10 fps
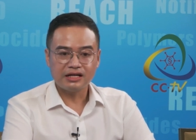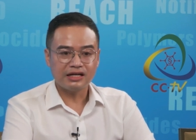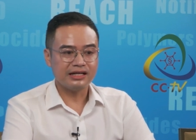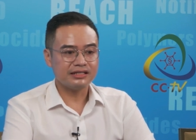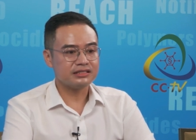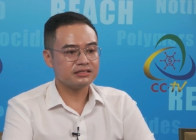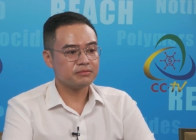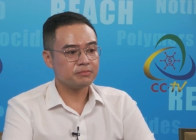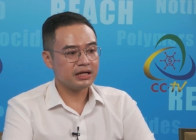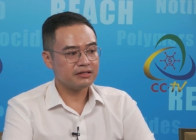And the
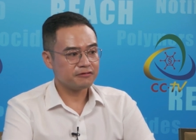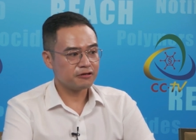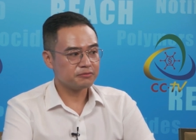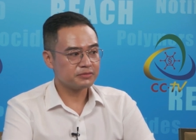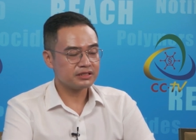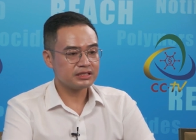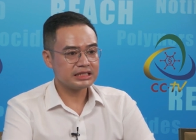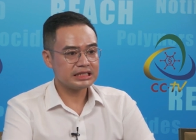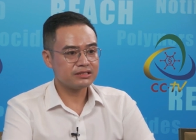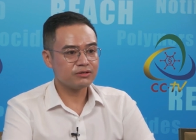platform
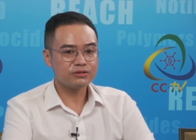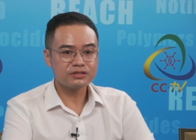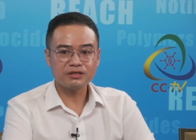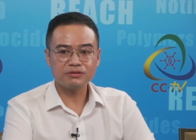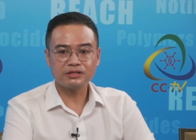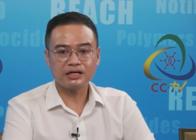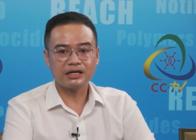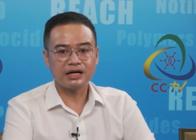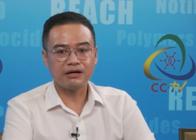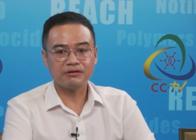is also
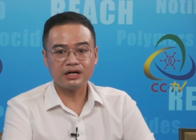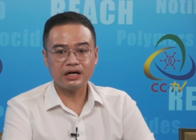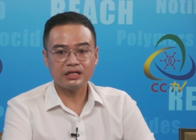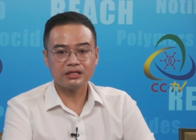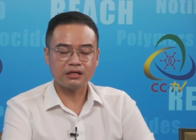our uh,